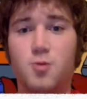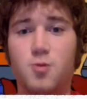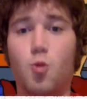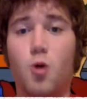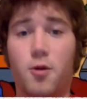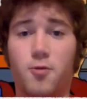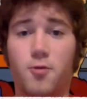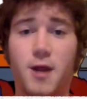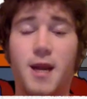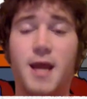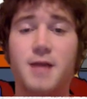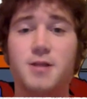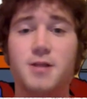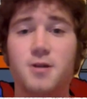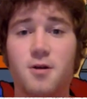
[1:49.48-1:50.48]
one right
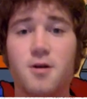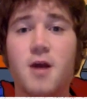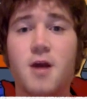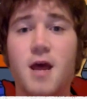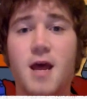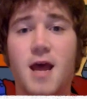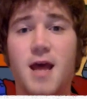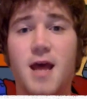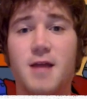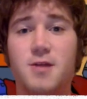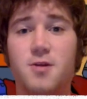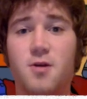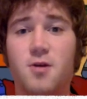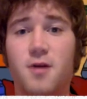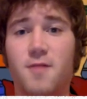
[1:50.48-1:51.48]
answer, and so
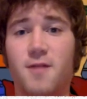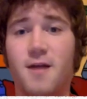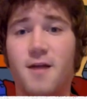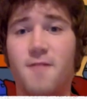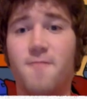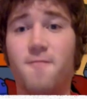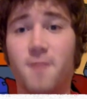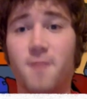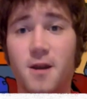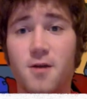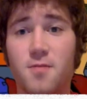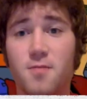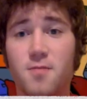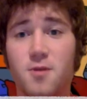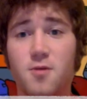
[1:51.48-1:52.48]
you don't have a lot of
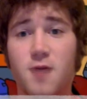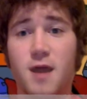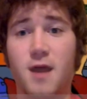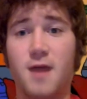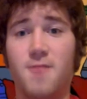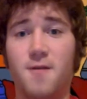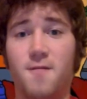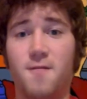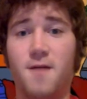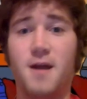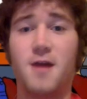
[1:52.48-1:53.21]
freedom. You kind of have to find